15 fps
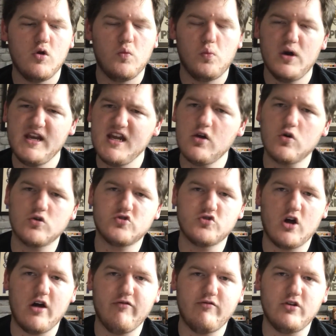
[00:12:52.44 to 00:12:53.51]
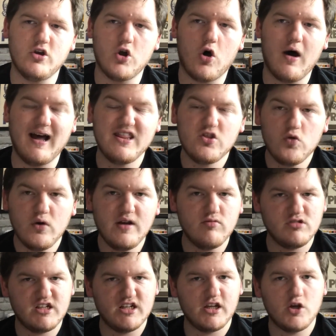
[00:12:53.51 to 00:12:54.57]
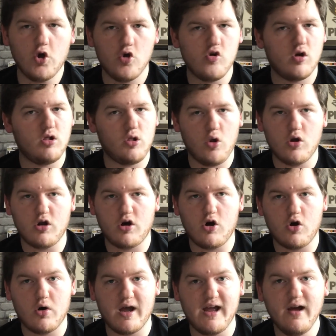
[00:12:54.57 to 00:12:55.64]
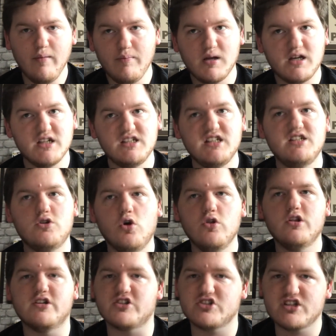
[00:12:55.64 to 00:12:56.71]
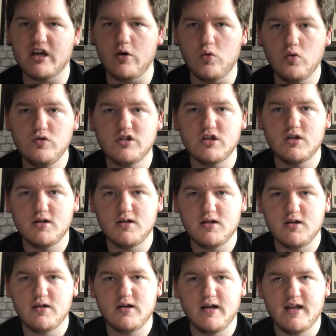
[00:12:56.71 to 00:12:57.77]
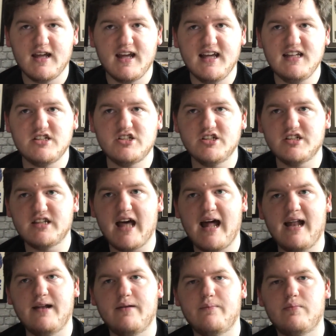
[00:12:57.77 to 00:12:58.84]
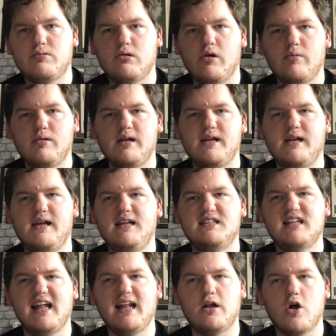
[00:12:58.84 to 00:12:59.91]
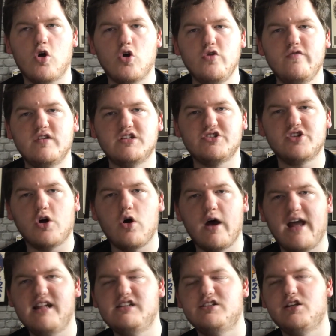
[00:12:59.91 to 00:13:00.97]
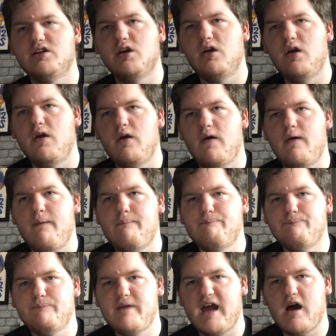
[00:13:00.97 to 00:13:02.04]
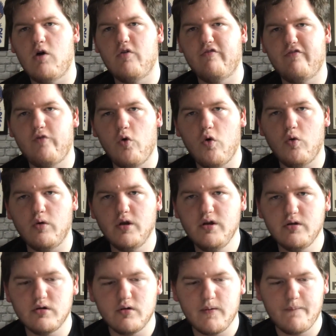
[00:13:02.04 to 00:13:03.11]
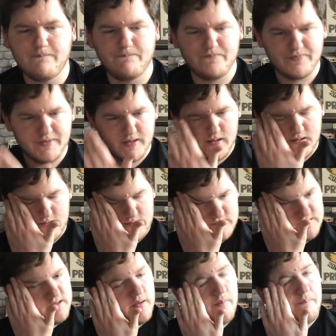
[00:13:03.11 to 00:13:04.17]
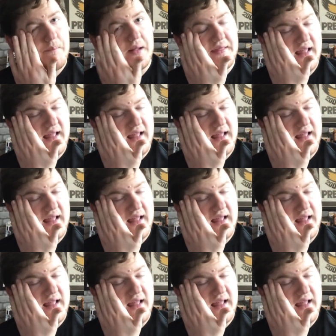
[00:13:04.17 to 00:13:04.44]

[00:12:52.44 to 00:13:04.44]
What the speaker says: when he got drafted, I thought he was going to go a lot higher because he's got the skills. He's just he's that oversized power forward. But